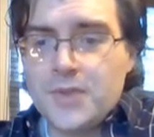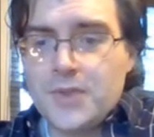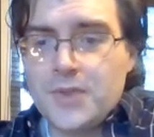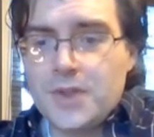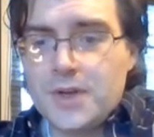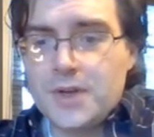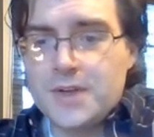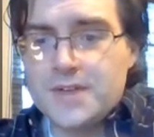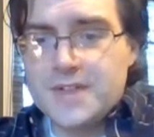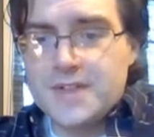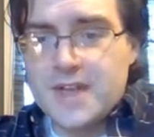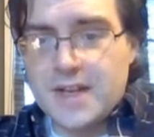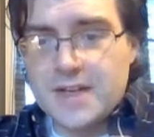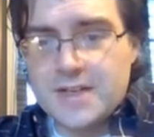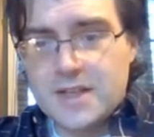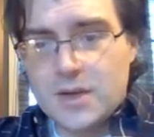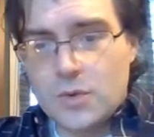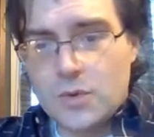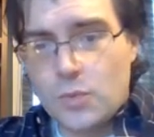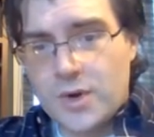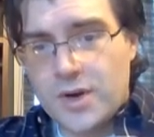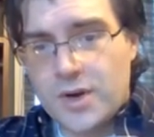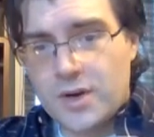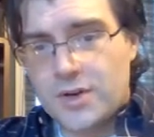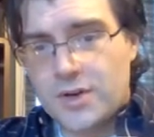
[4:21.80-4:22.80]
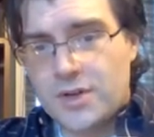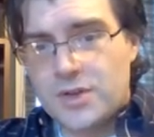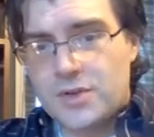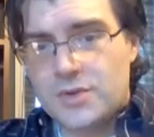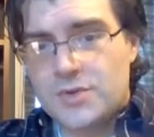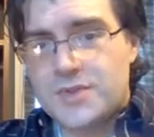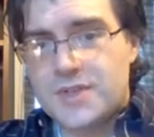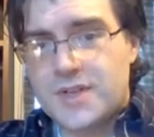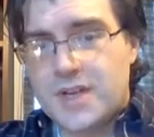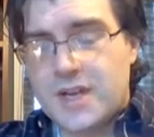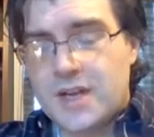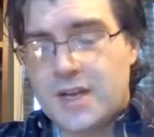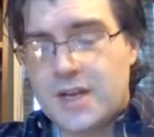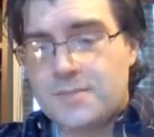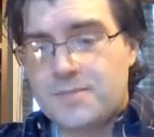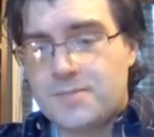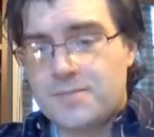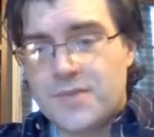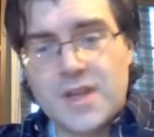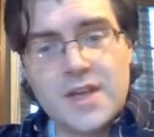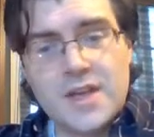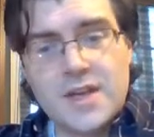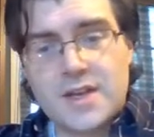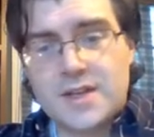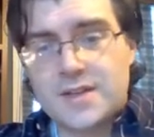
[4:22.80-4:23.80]
The sense that we're using
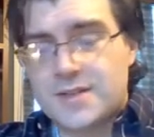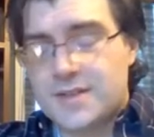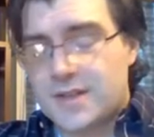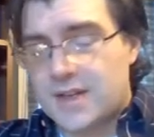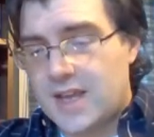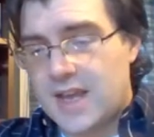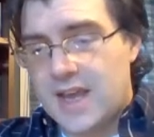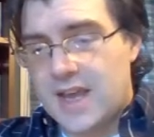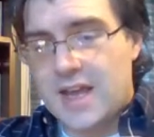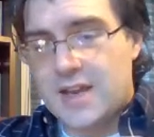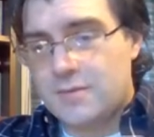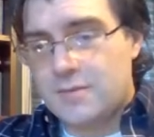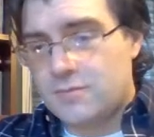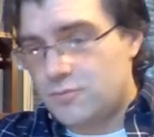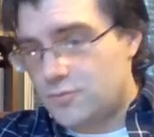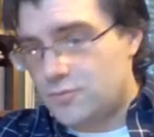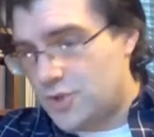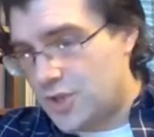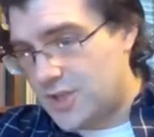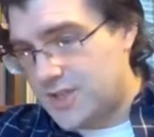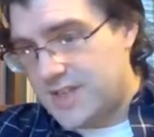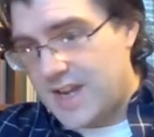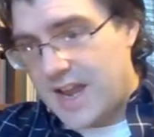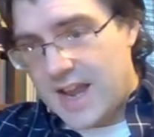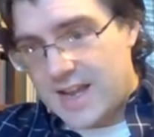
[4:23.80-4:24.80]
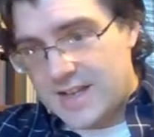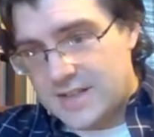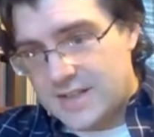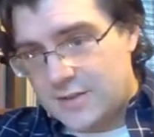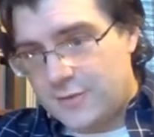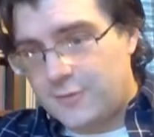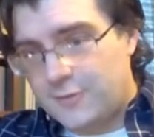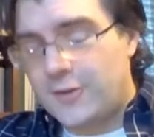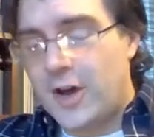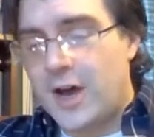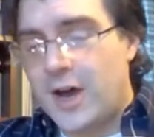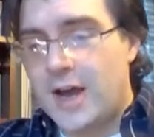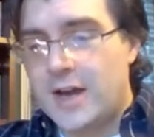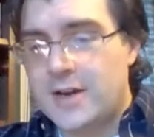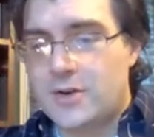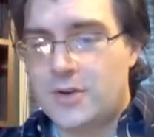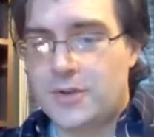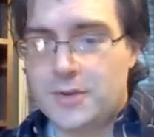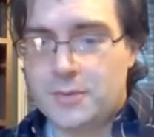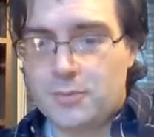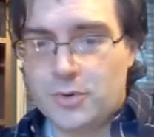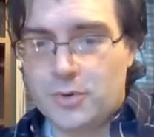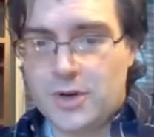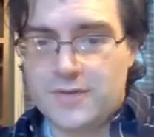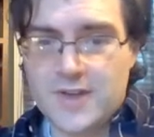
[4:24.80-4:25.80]
is, again, just as defined on
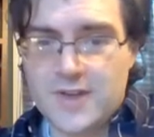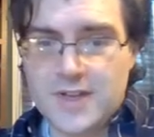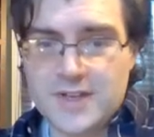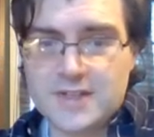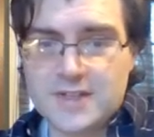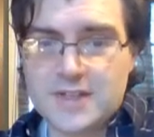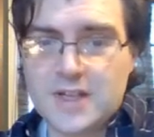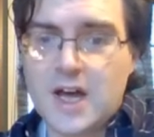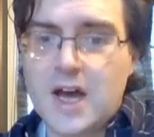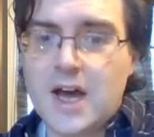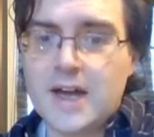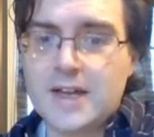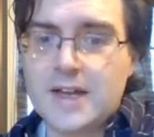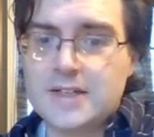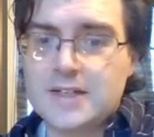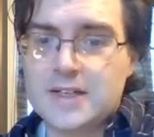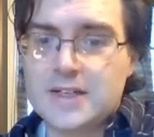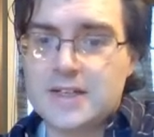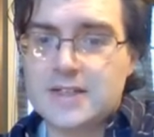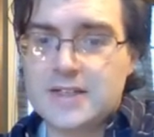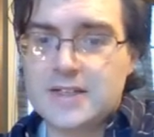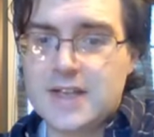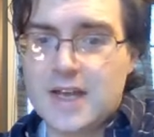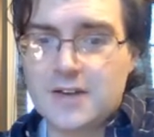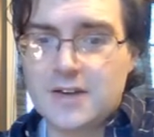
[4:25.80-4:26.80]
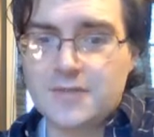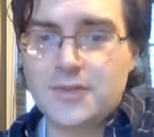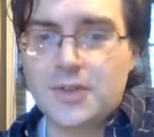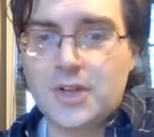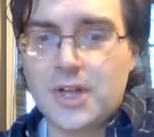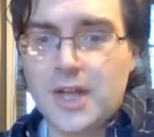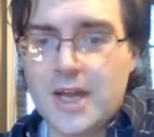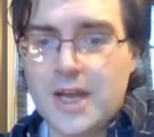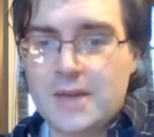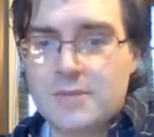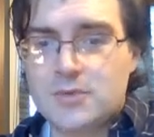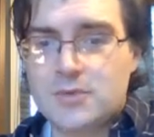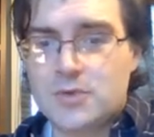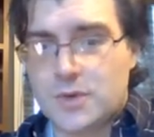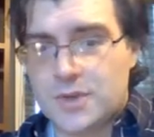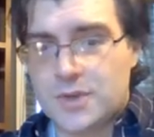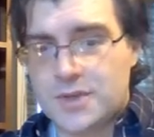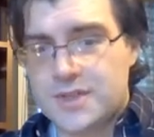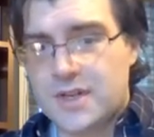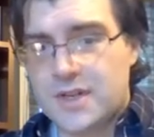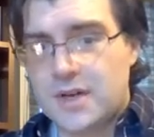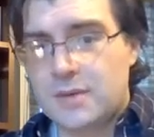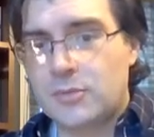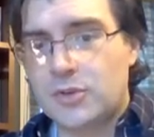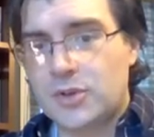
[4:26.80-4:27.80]
the previous slides, a set of claims where
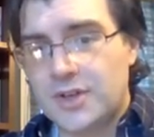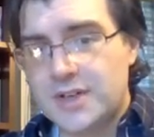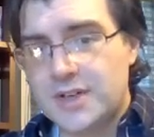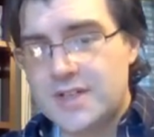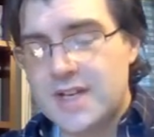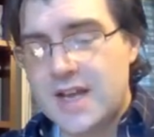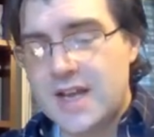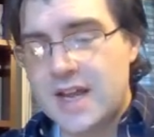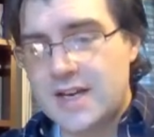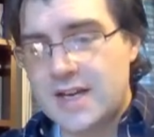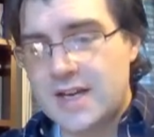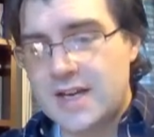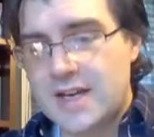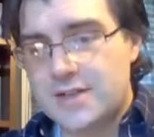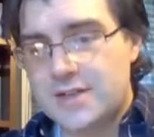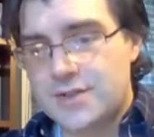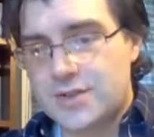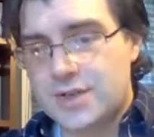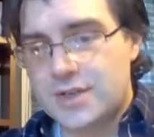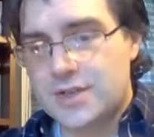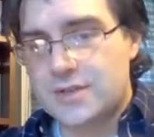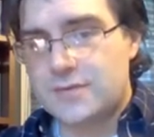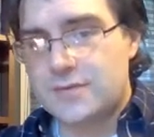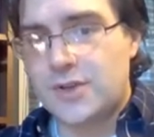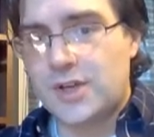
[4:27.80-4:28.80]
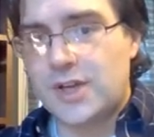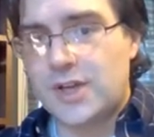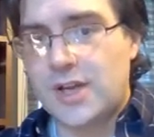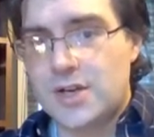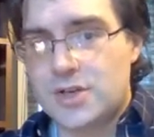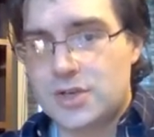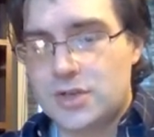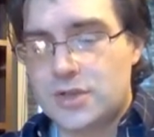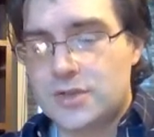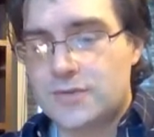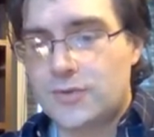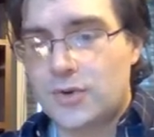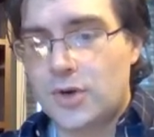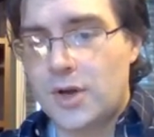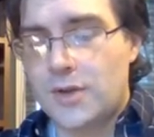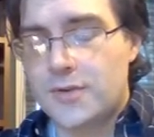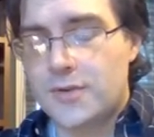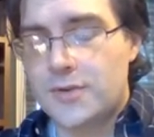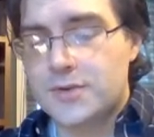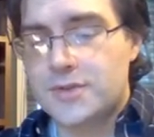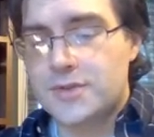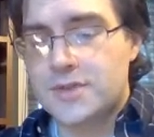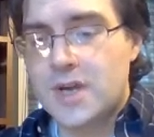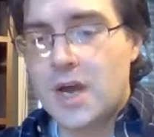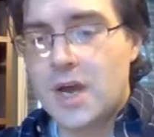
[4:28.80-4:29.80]
some are intended as justifications for
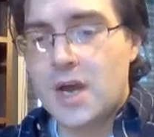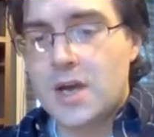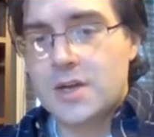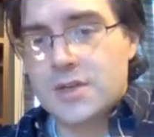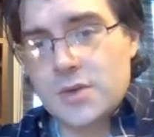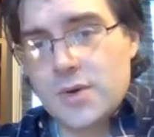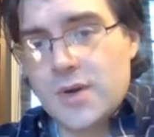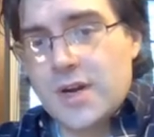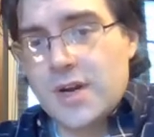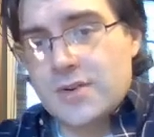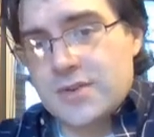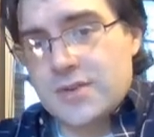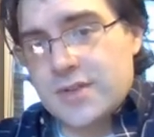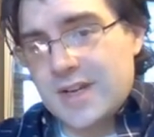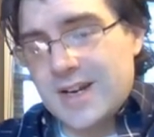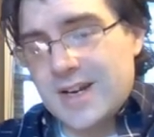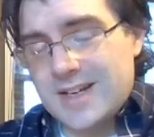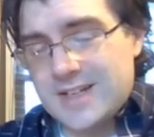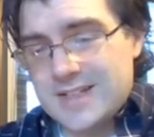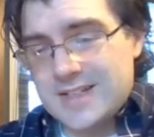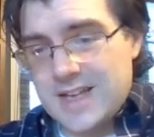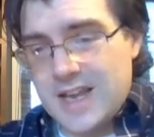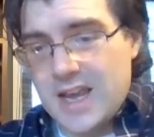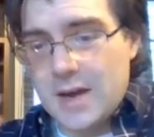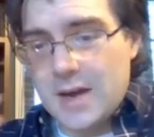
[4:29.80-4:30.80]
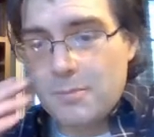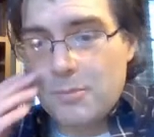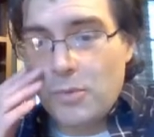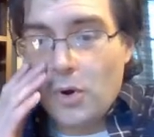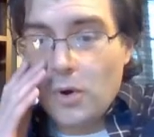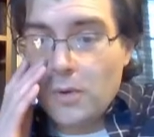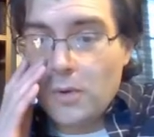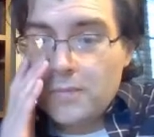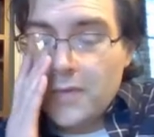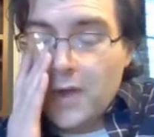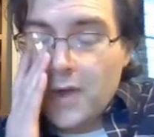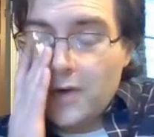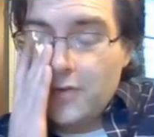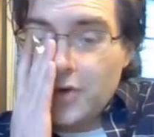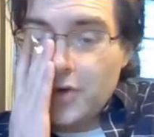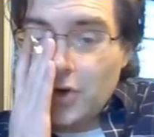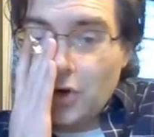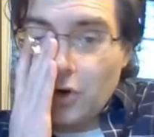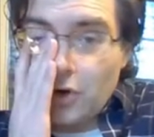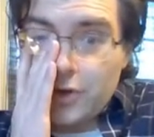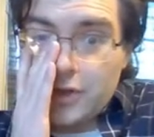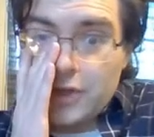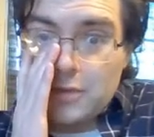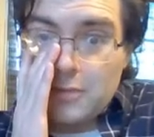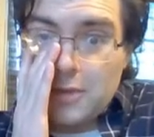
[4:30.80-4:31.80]
others. So here's an example of an
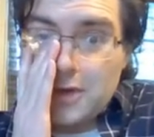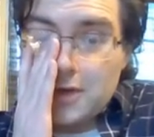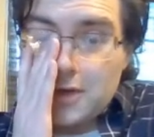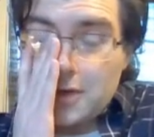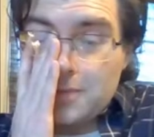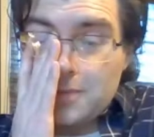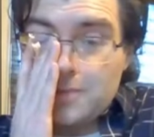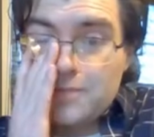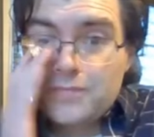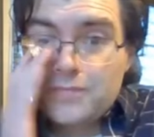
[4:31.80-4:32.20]
argument.